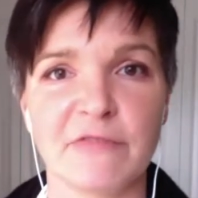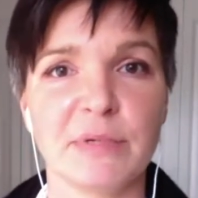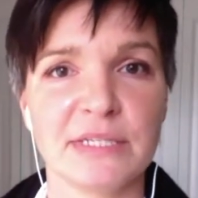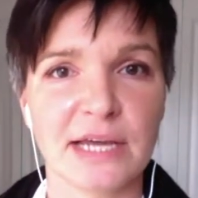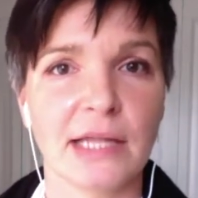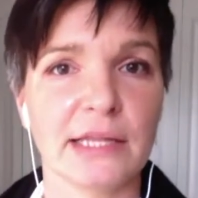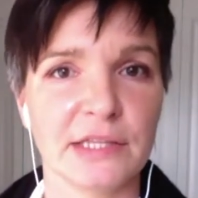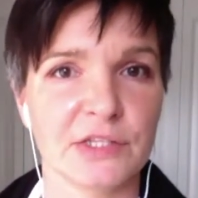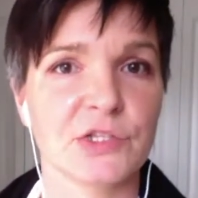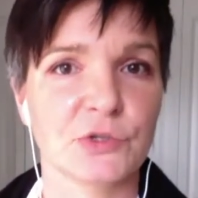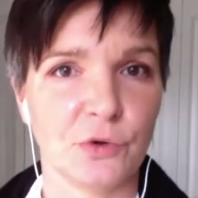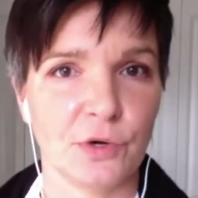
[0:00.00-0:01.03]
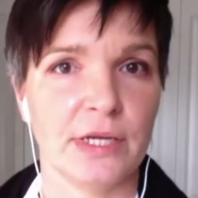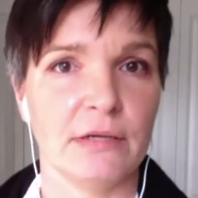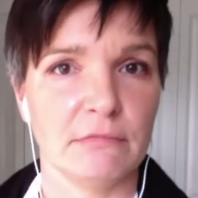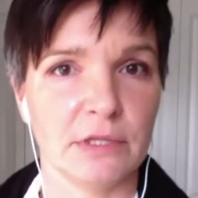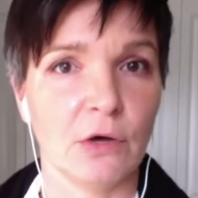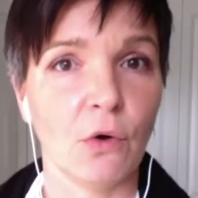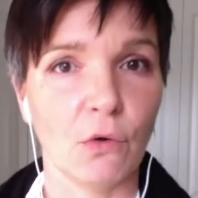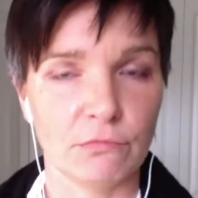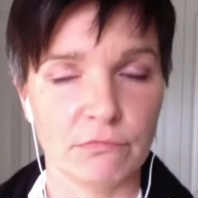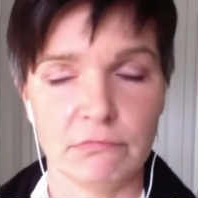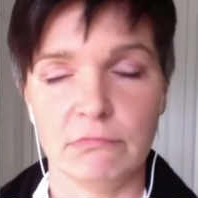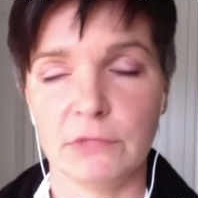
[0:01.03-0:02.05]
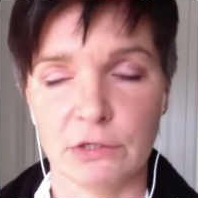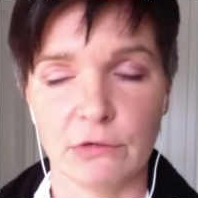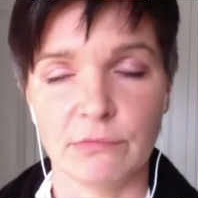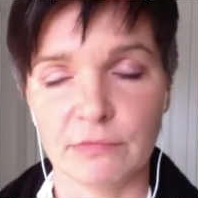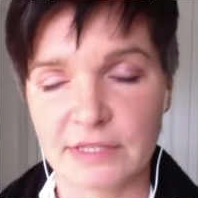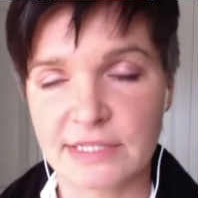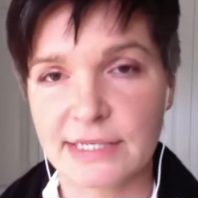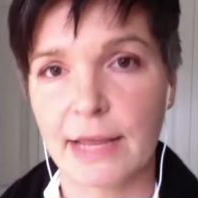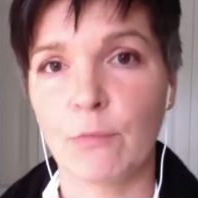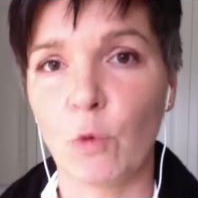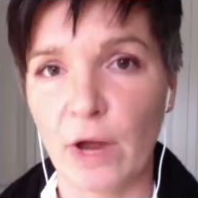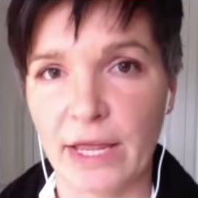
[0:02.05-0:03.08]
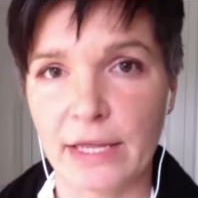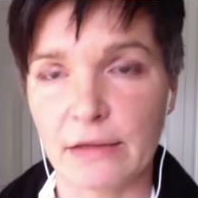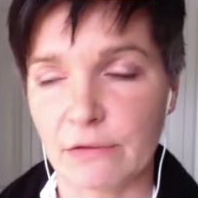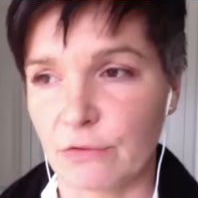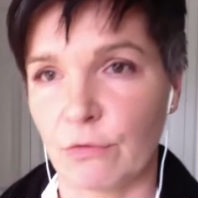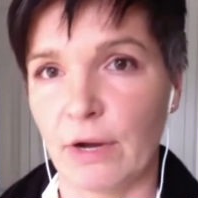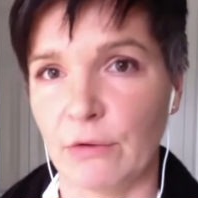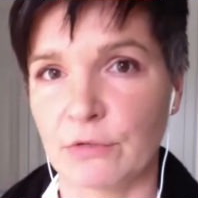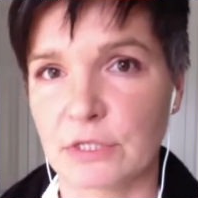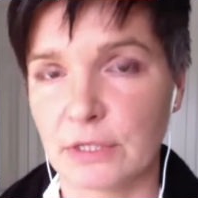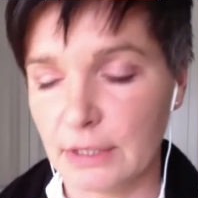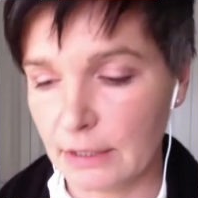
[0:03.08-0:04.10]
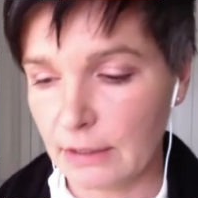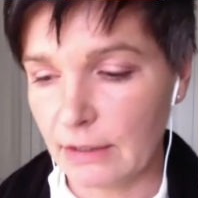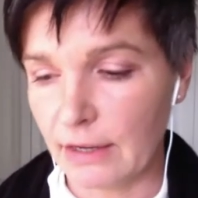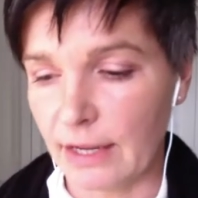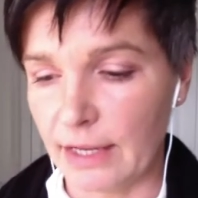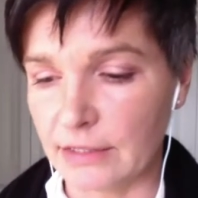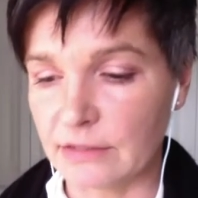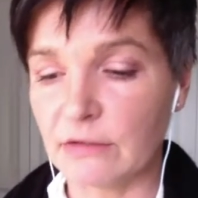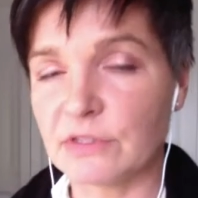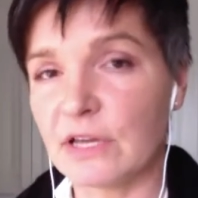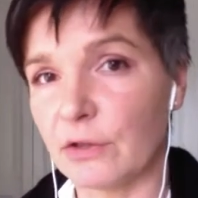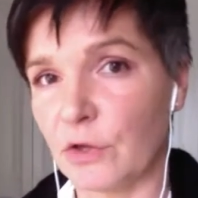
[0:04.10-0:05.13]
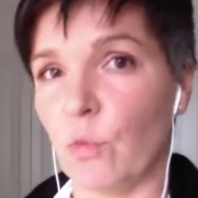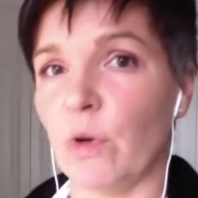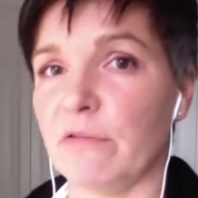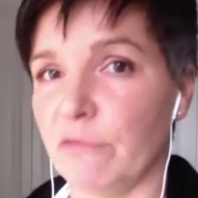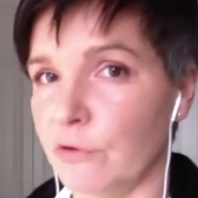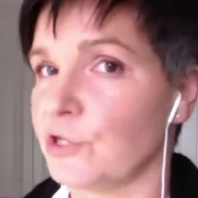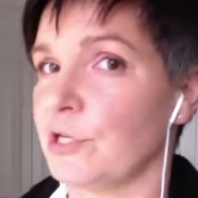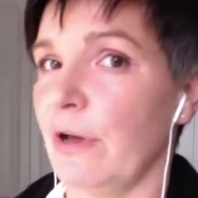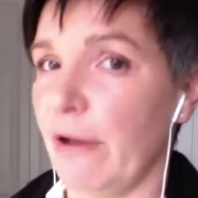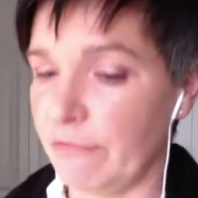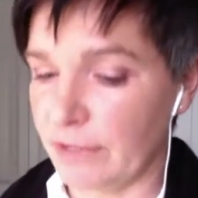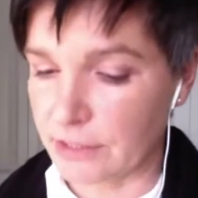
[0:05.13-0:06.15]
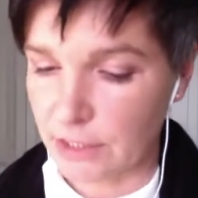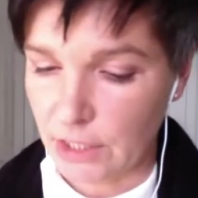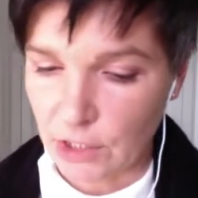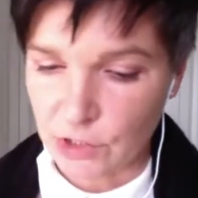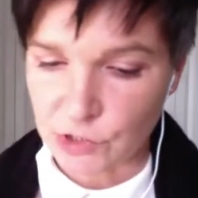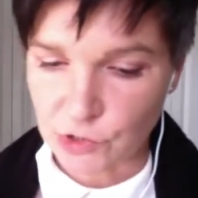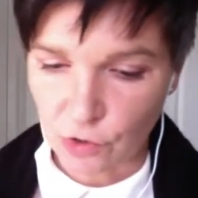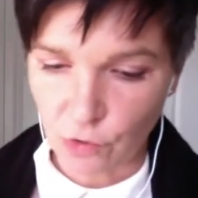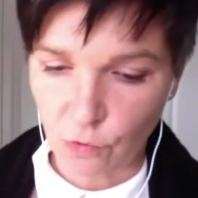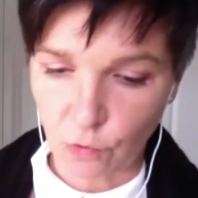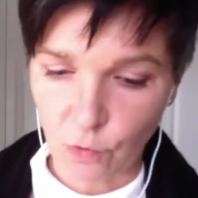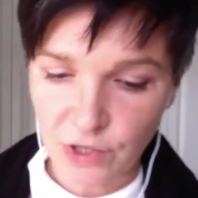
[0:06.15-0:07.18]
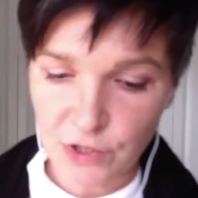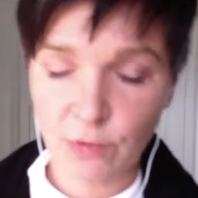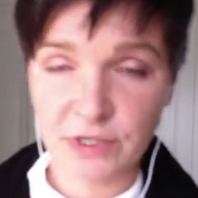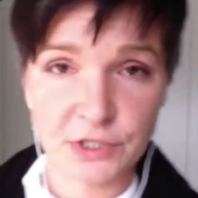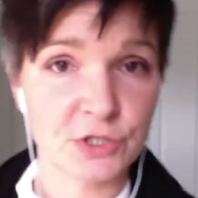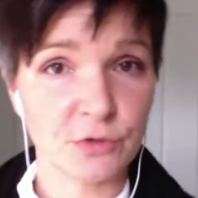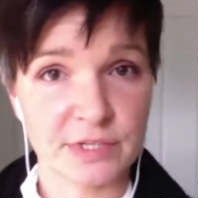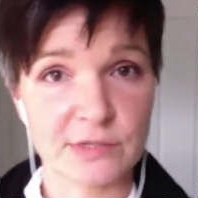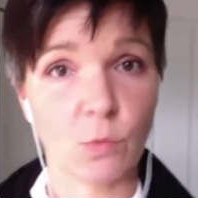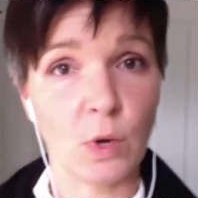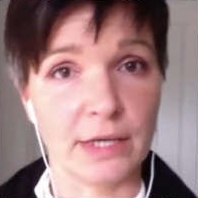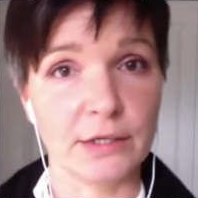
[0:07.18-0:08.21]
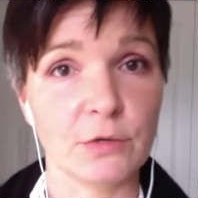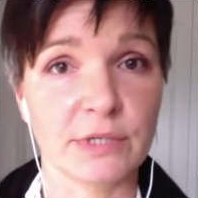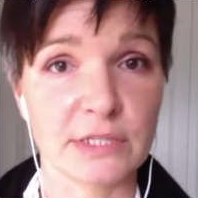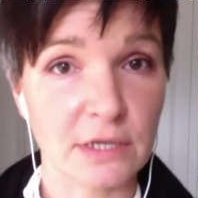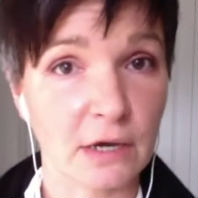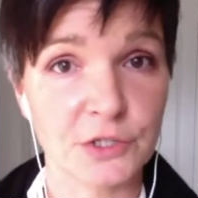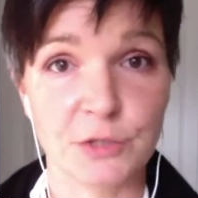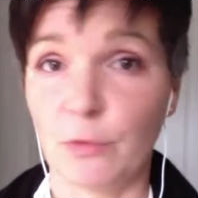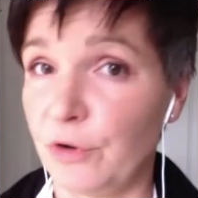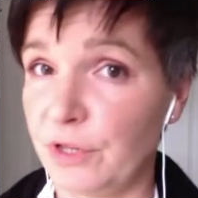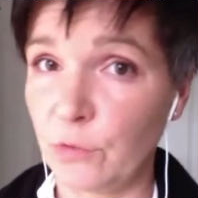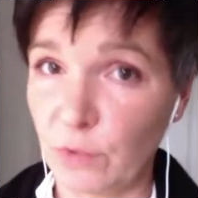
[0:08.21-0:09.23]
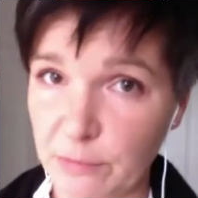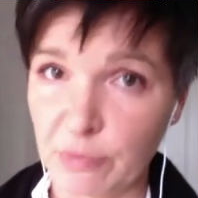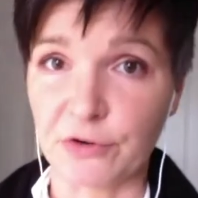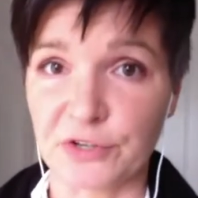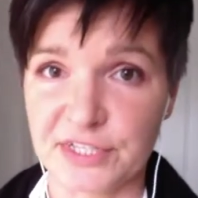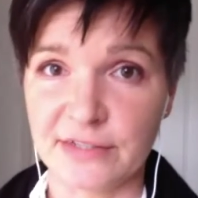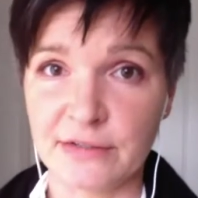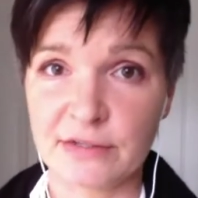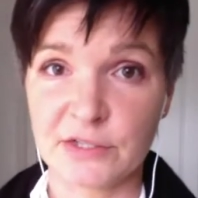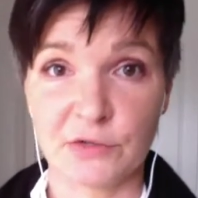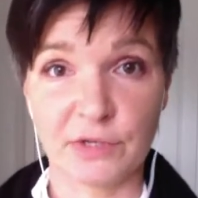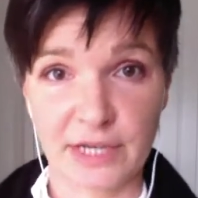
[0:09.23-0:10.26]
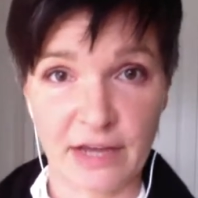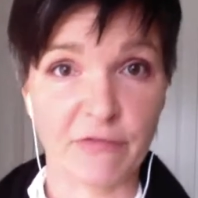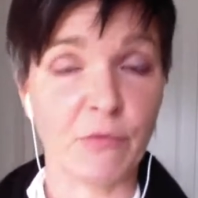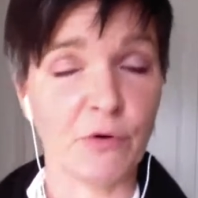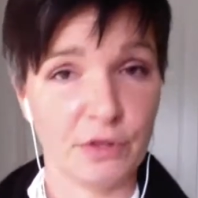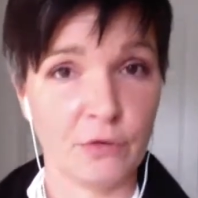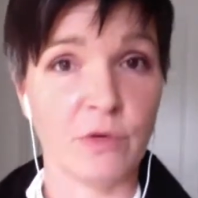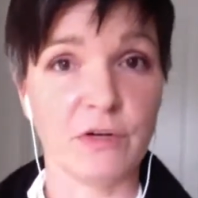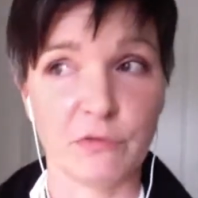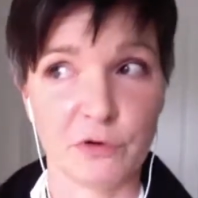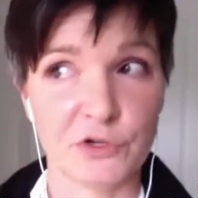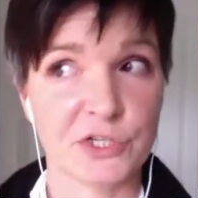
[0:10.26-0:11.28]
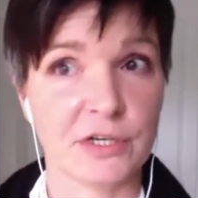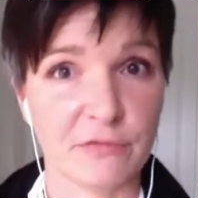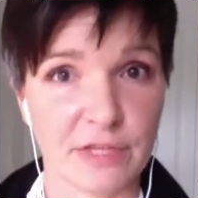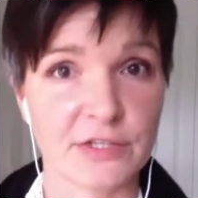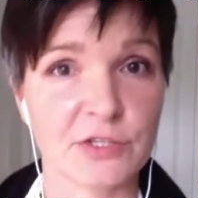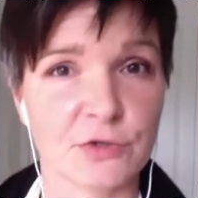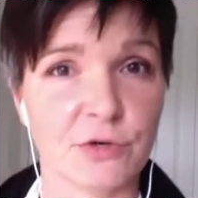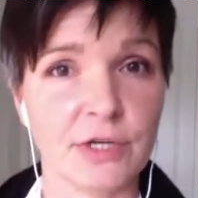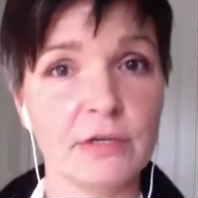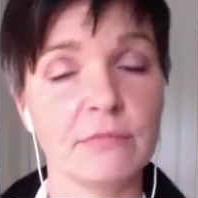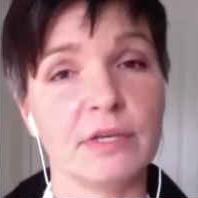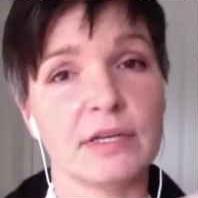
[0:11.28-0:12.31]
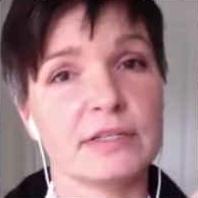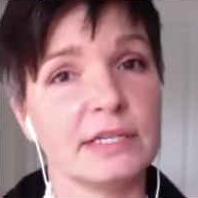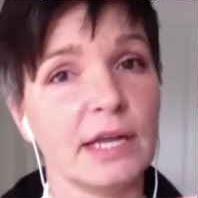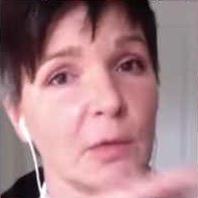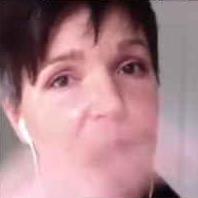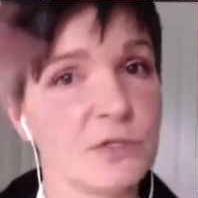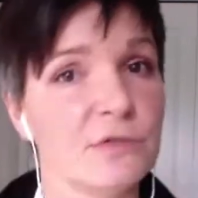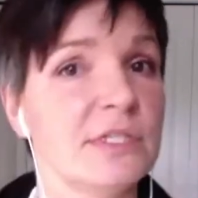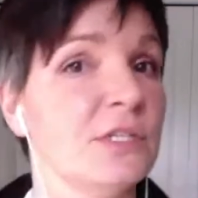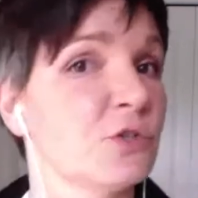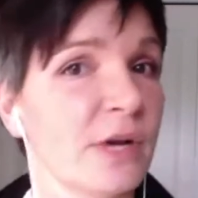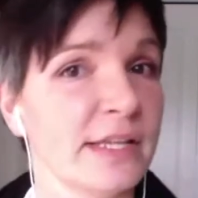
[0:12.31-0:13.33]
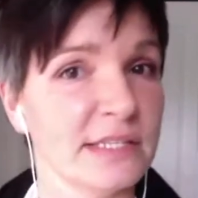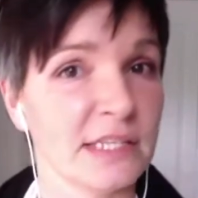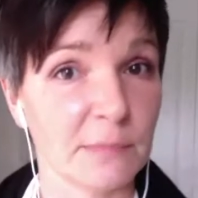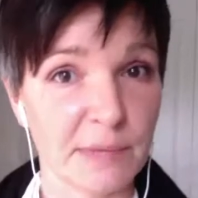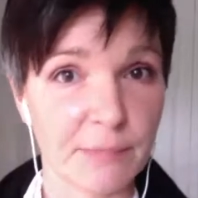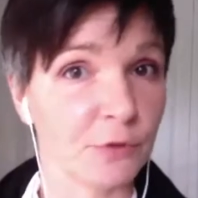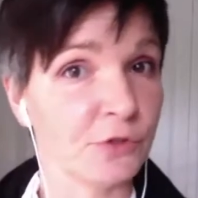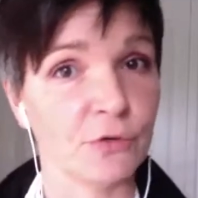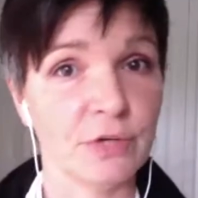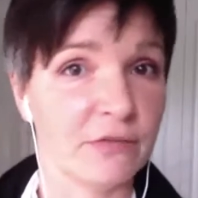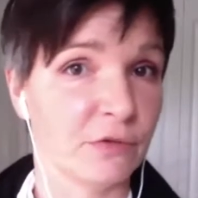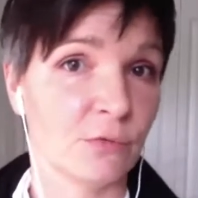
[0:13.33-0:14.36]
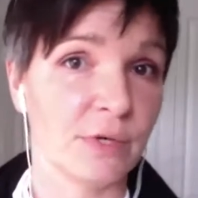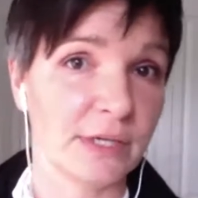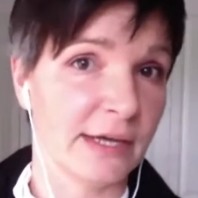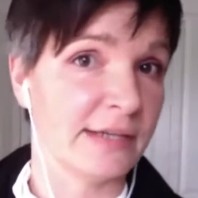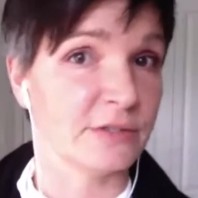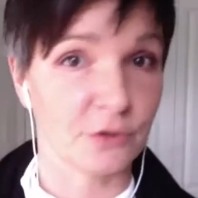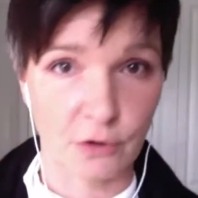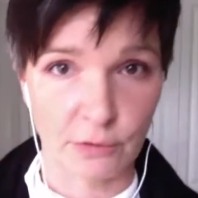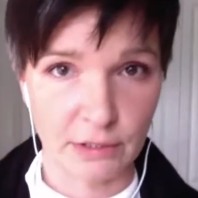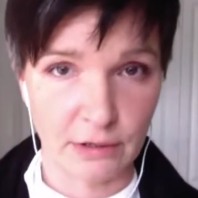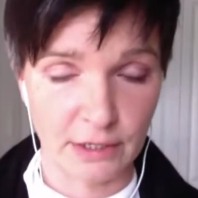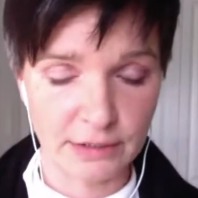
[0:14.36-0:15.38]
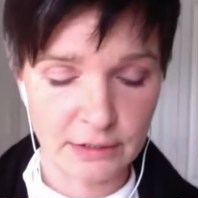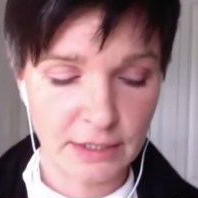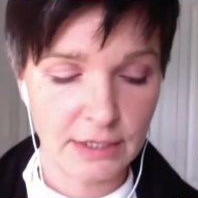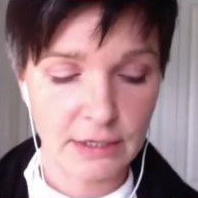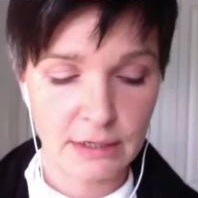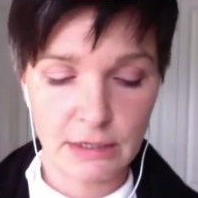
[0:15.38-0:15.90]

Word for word: and they'll tell you one version of it. So what you want to do is one, you want to talk to more than one person, so you can have more than one version of that story because it helps you see trends that people don't even realize are going on. And two, you want to ask them specific questions that unpack that,